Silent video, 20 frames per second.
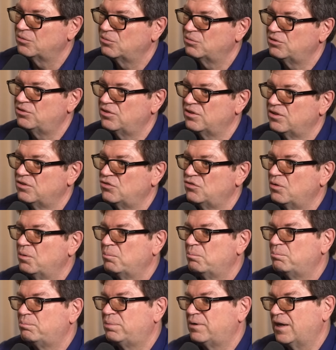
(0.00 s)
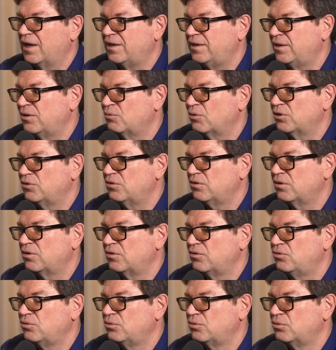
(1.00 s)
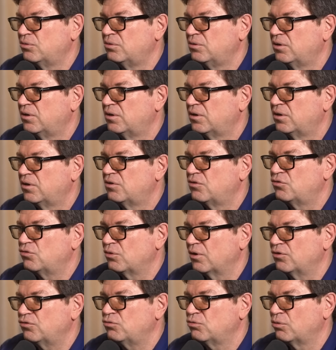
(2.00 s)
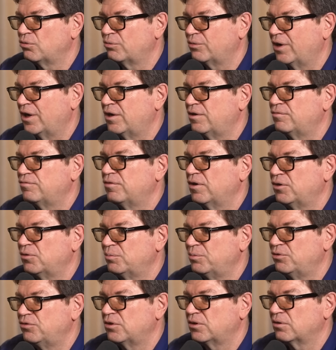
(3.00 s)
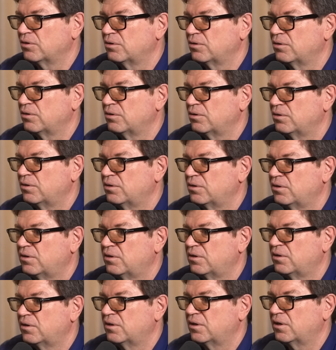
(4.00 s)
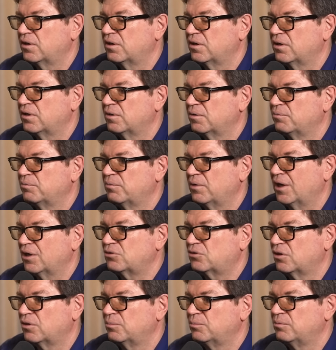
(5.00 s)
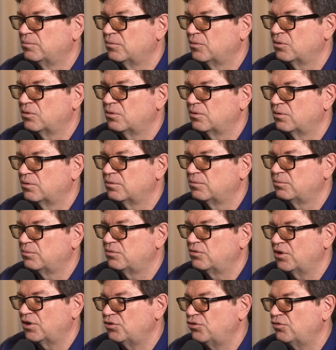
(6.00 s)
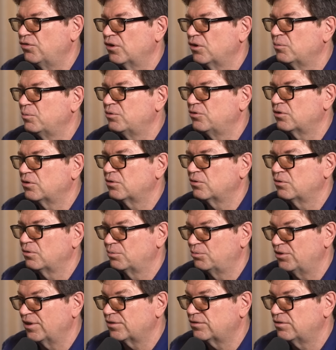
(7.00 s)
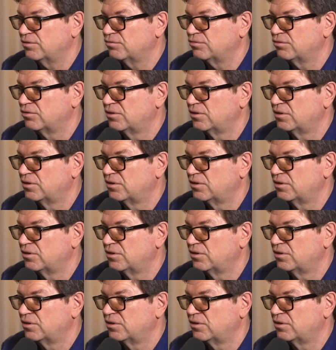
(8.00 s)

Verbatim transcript: which is planning what you're going to do so as to arrive at a particular uh, outcome or satisfy a particular objective,